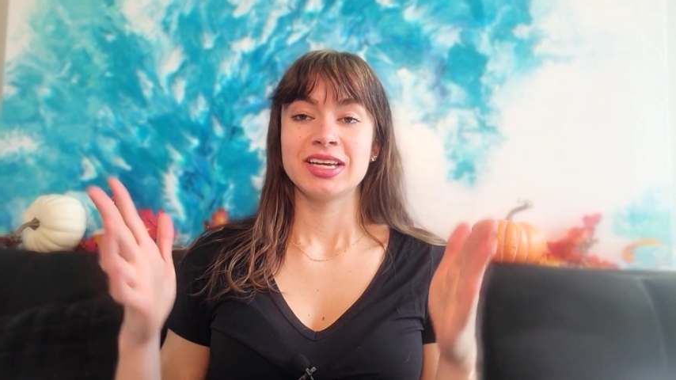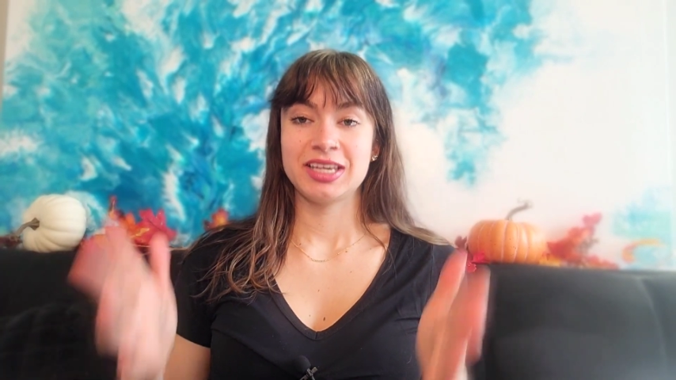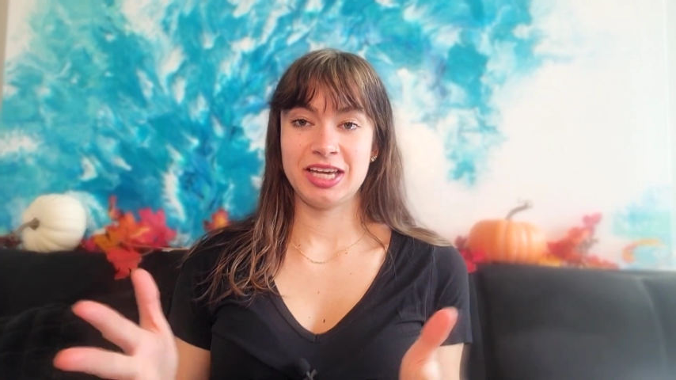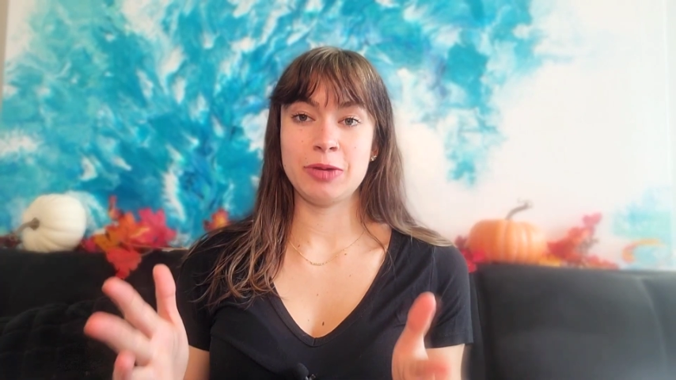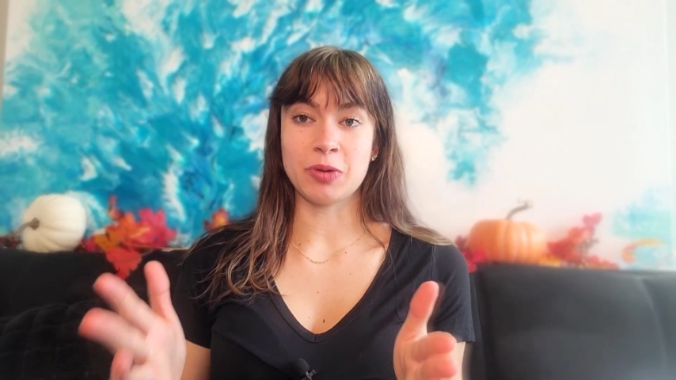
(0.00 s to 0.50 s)

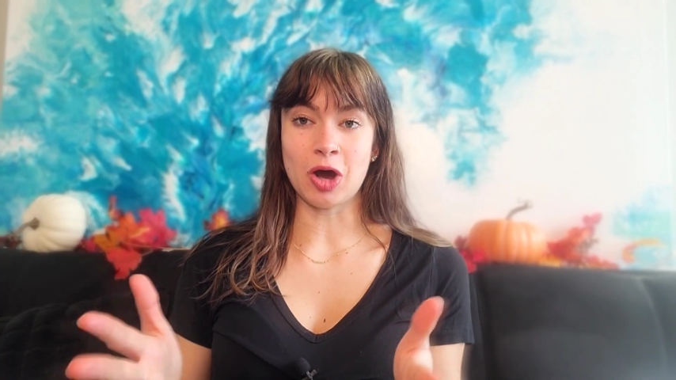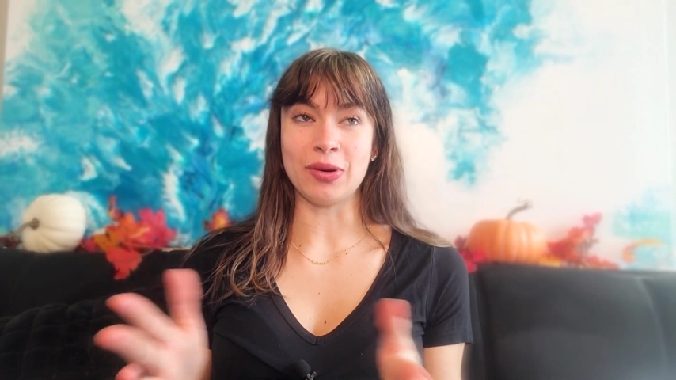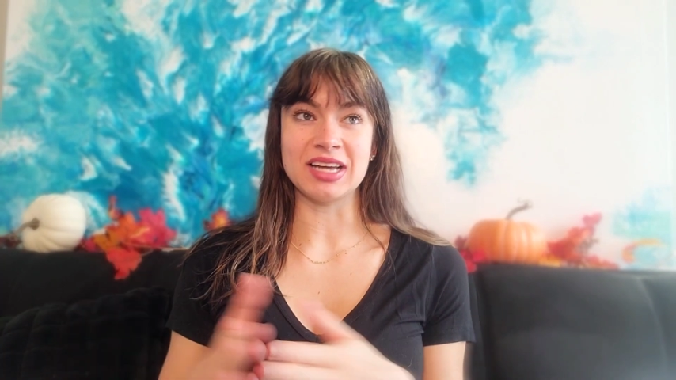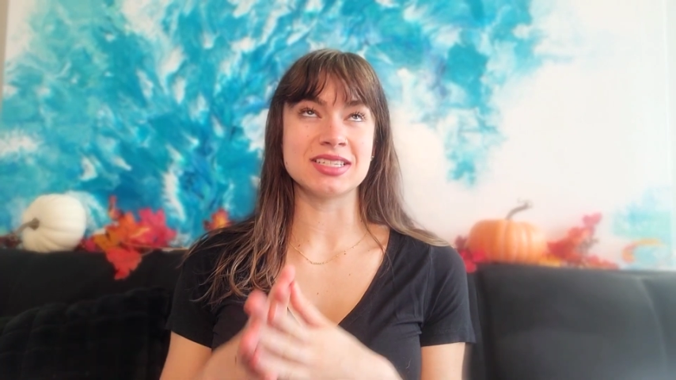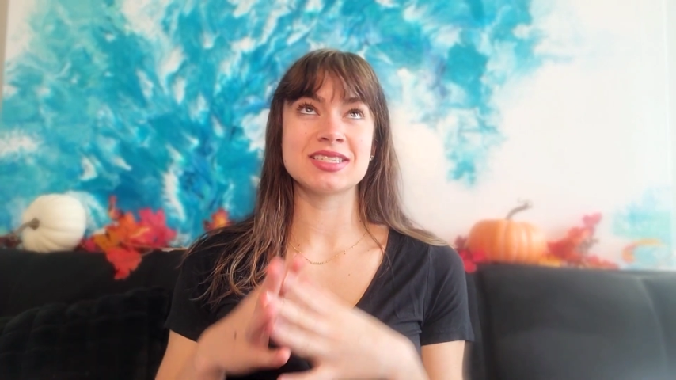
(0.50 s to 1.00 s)
keep
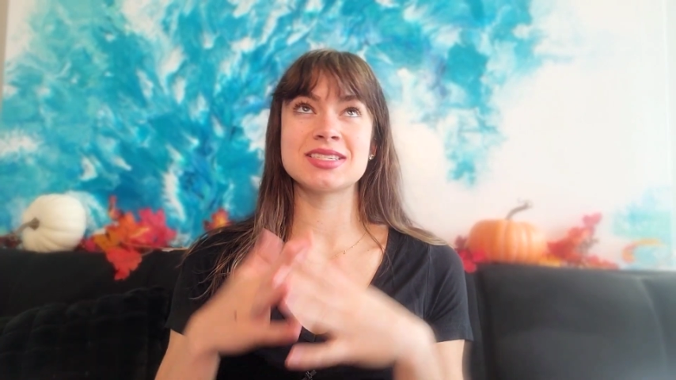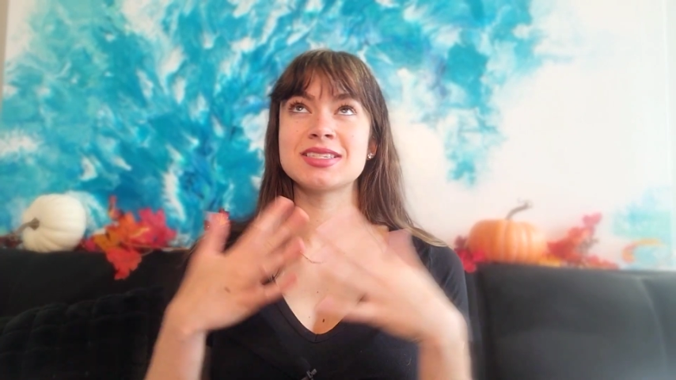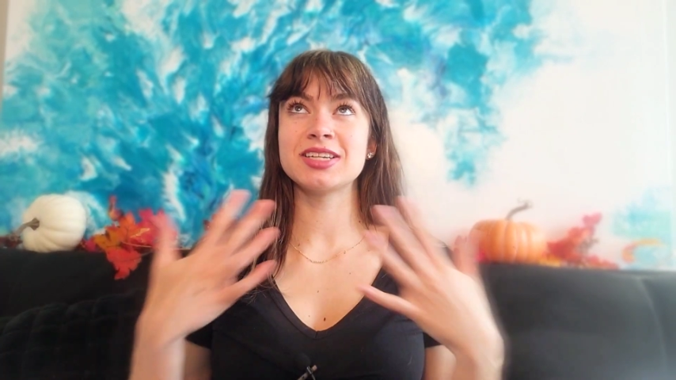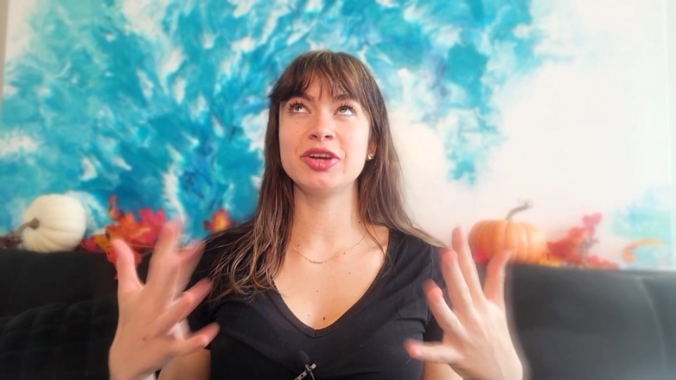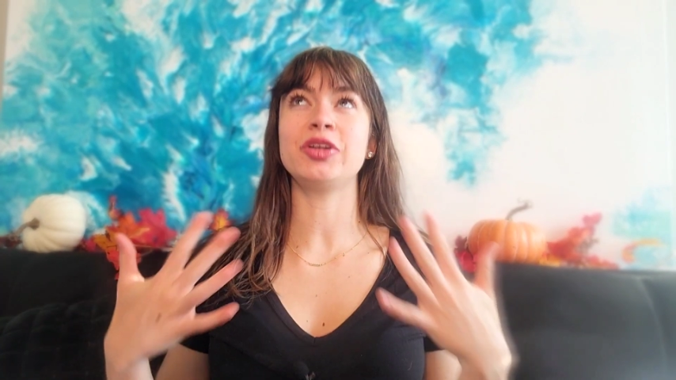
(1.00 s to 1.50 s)
going and
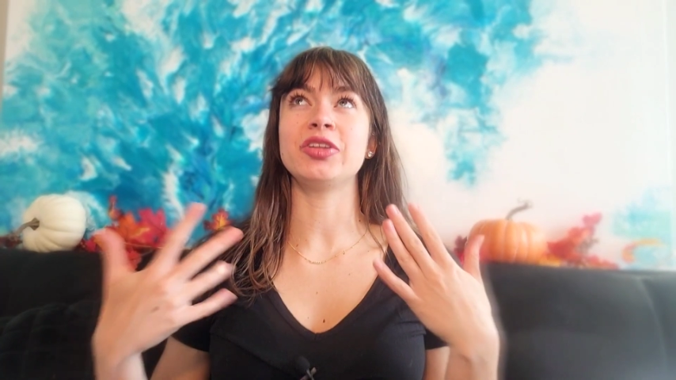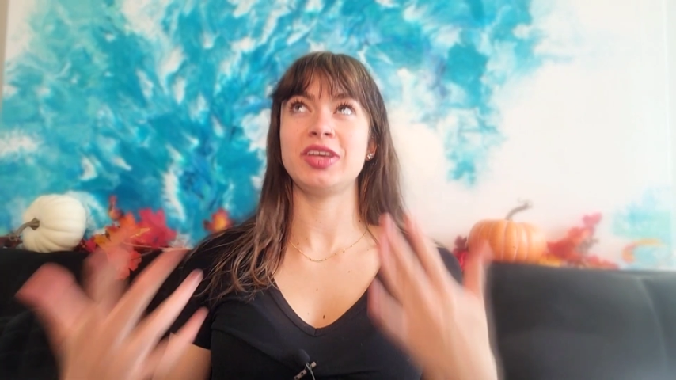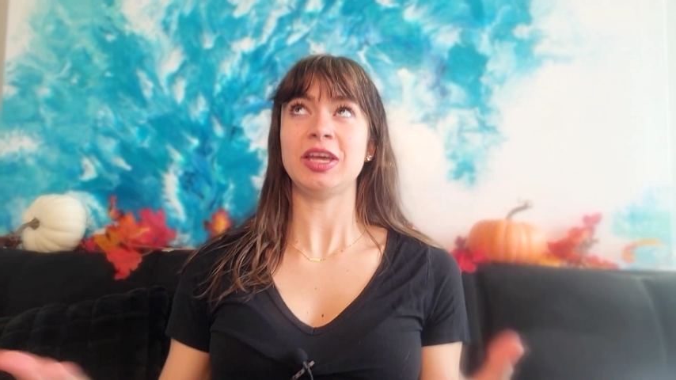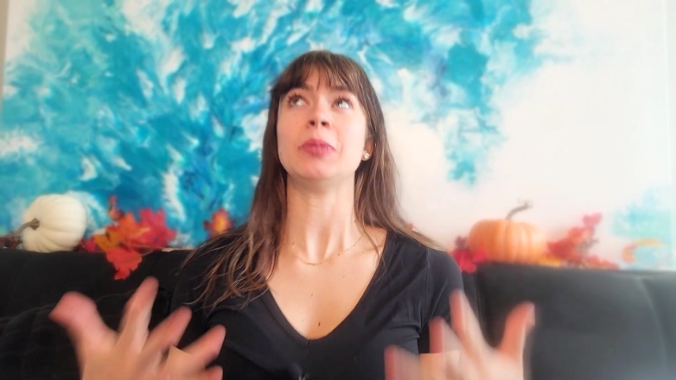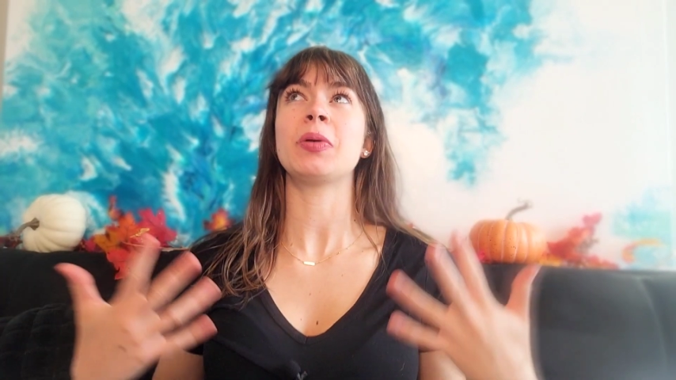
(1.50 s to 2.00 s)
still
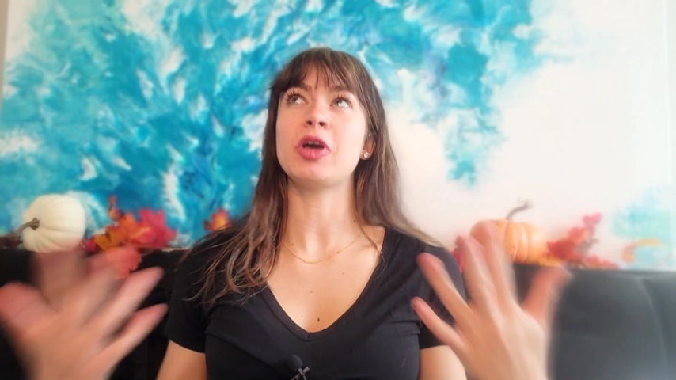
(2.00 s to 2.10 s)
keep